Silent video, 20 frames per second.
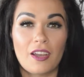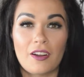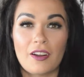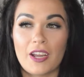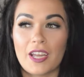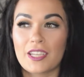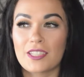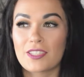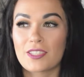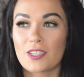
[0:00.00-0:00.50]

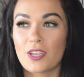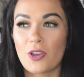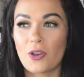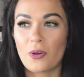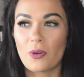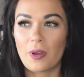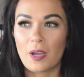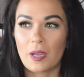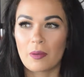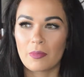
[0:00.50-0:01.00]
Alright,
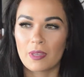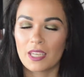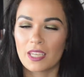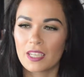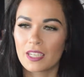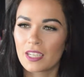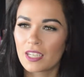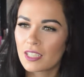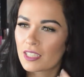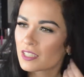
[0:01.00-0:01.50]
so I'm
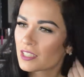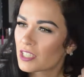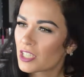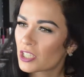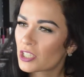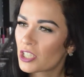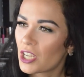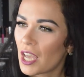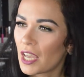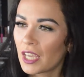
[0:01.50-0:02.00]
in to
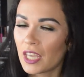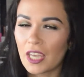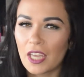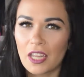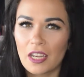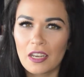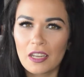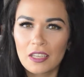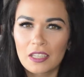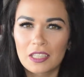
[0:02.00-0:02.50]
check
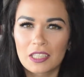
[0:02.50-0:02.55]
in.